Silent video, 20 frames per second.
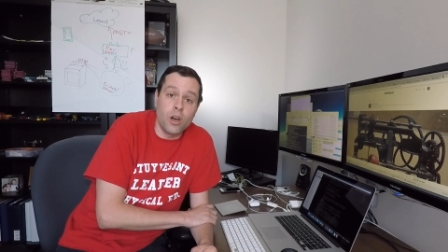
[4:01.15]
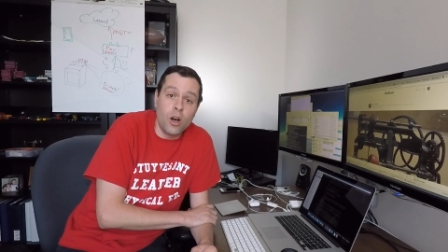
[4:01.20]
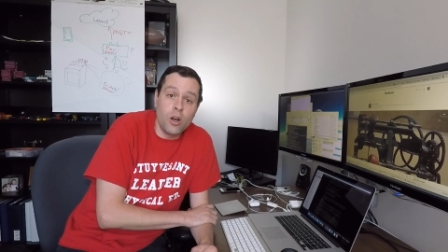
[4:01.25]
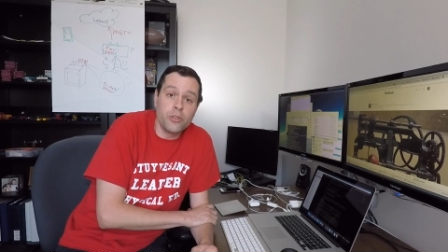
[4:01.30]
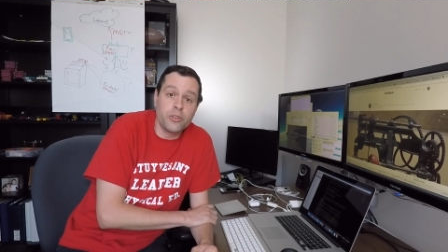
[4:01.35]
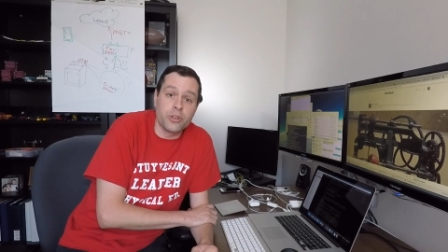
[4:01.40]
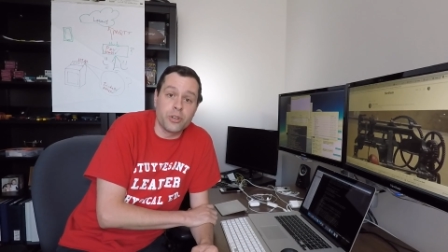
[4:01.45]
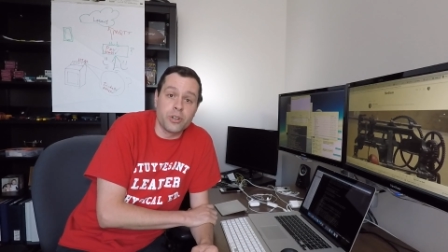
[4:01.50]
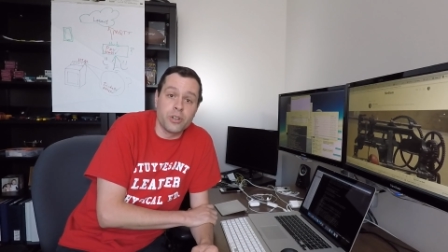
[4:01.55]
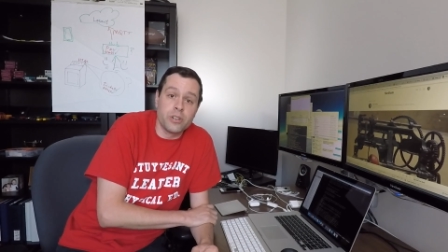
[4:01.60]

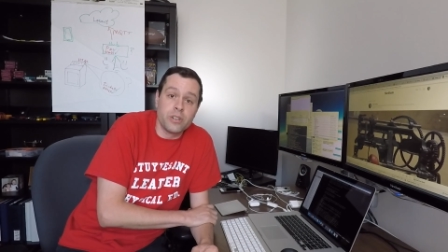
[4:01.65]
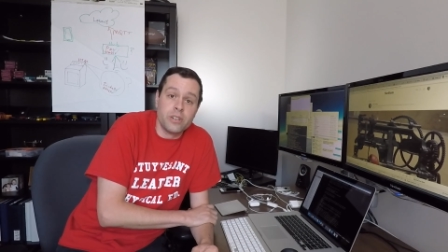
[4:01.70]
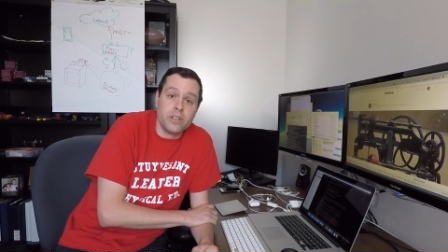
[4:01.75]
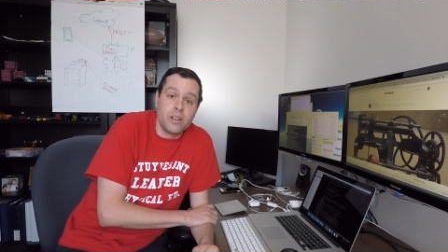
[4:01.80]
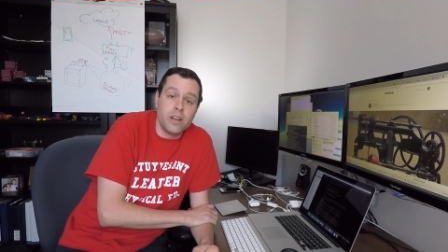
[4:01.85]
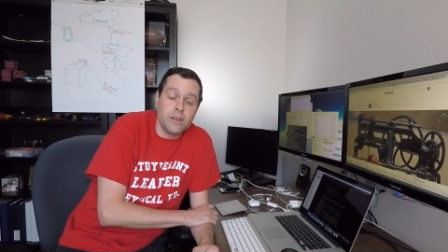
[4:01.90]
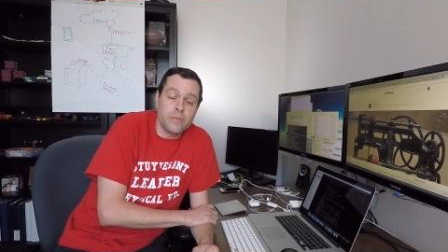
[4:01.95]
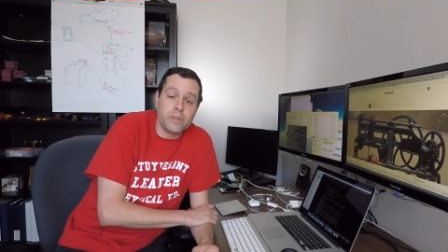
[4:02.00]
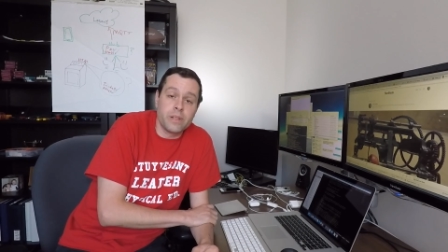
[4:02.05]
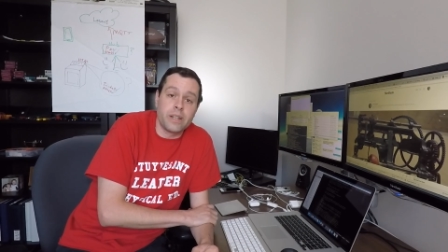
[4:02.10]
altar
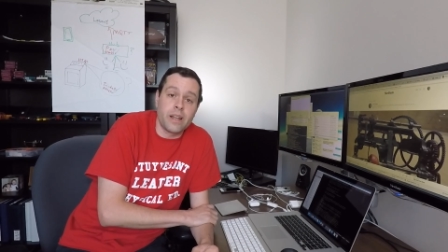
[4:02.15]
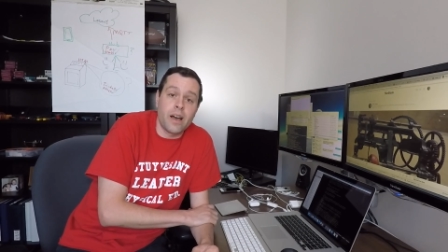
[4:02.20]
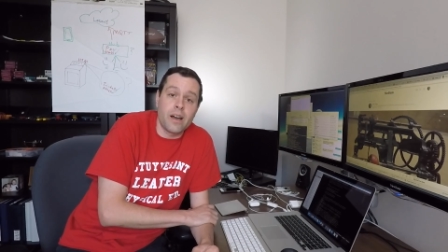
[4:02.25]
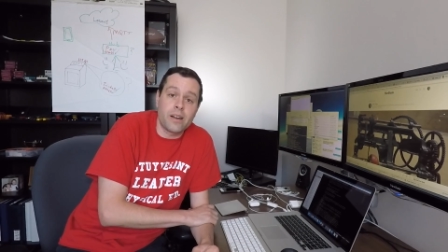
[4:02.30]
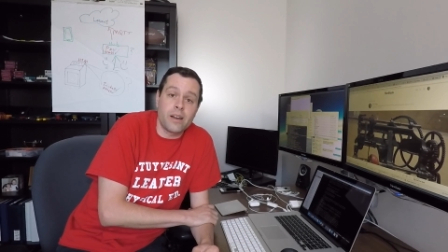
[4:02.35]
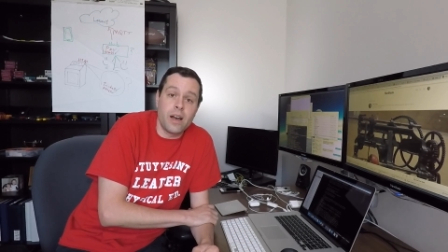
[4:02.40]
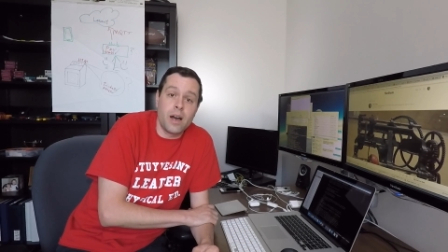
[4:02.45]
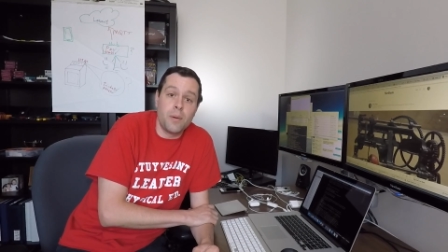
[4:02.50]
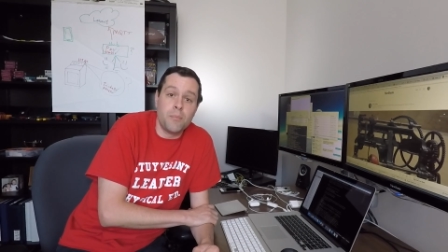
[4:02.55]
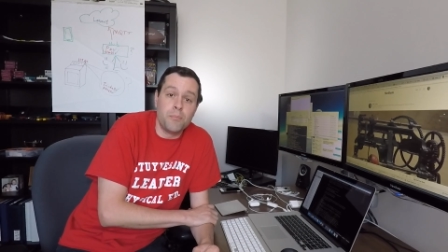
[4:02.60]
of the dot
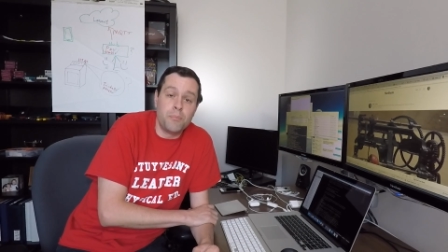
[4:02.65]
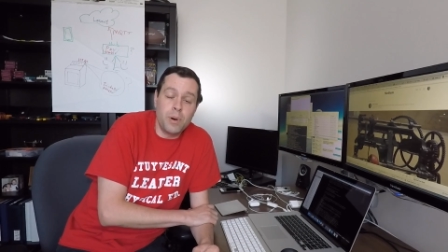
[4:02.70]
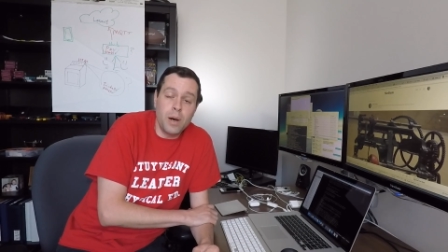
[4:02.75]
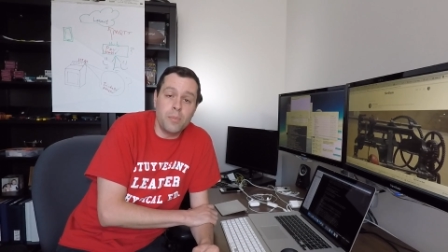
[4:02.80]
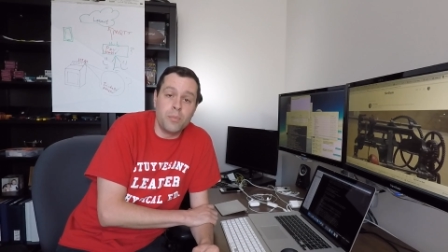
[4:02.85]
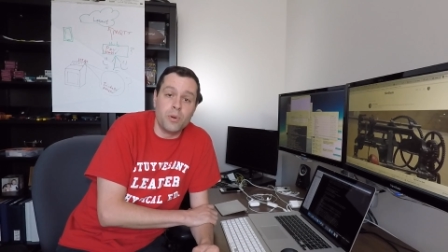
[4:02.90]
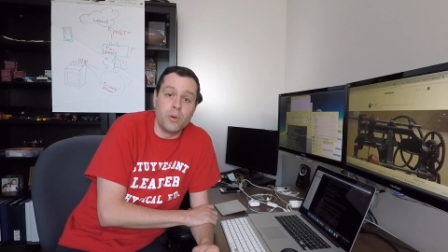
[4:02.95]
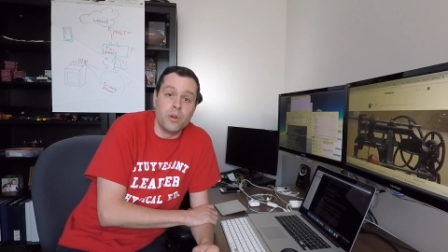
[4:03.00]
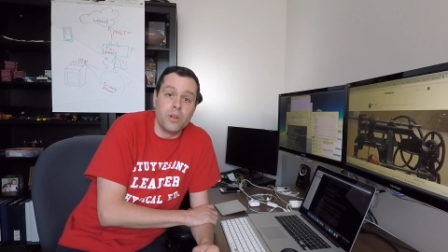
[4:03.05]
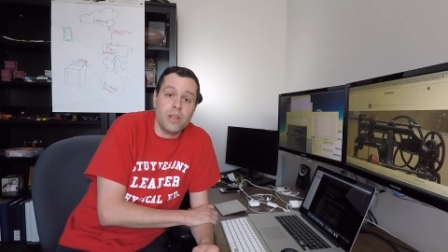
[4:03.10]
com
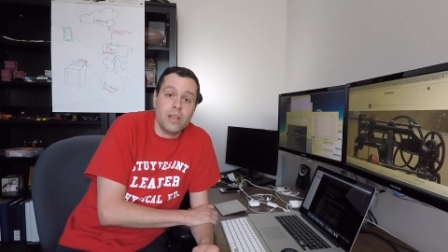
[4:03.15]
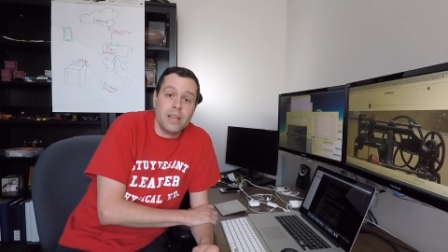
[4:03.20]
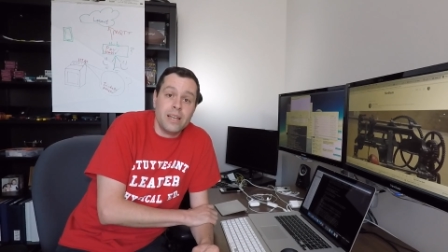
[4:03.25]
bubble.